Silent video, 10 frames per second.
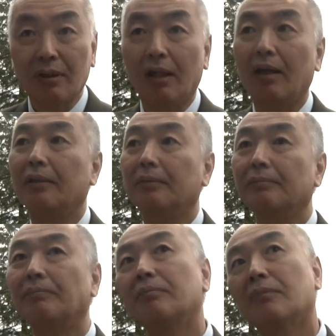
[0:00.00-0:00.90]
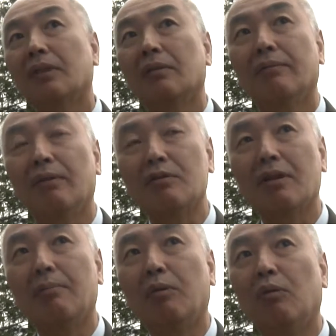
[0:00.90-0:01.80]
For
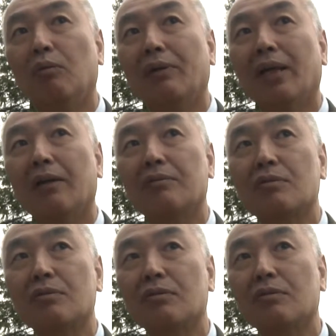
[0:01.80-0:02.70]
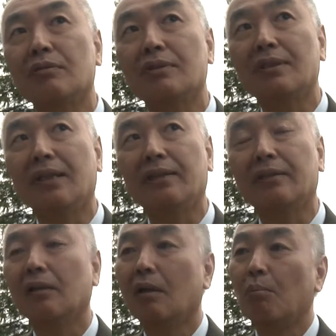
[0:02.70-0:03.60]
example, we have to seek
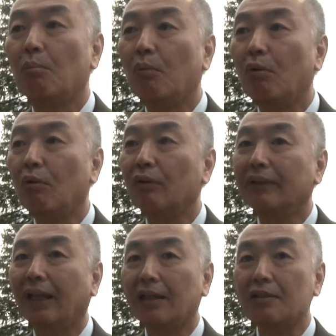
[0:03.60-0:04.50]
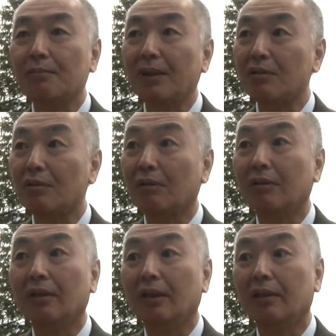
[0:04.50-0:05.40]
more knowledge-based
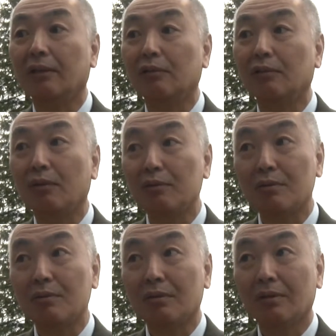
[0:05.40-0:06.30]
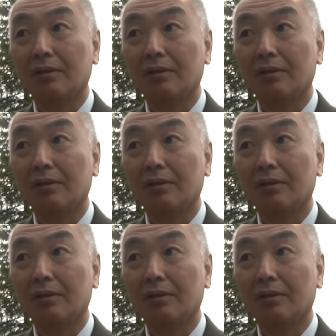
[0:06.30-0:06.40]
growth